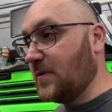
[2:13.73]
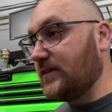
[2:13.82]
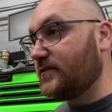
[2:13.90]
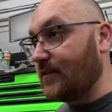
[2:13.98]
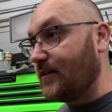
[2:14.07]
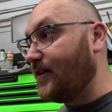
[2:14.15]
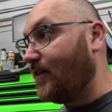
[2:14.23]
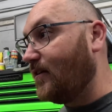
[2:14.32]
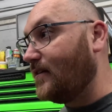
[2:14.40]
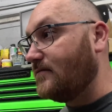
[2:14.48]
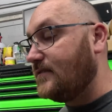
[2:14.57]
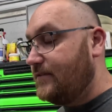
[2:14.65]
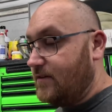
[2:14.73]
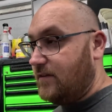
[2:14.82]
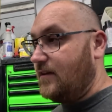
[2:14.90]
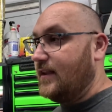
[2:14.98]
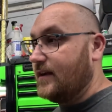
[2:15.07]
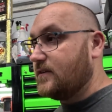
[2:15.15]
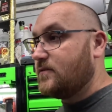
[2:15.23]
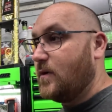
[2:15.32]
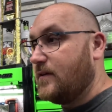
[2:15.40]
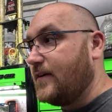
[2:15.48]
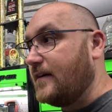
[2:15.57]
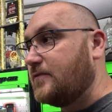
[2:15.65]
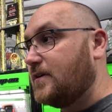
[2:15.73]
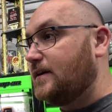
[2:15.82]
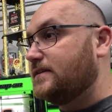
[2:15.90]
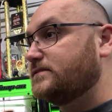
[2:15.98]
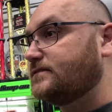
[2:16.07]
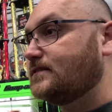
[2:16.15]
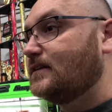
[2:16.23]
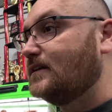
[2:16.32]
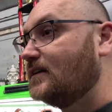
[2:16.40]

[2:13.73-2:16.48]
springs on the car, even though they only had like 25 runs,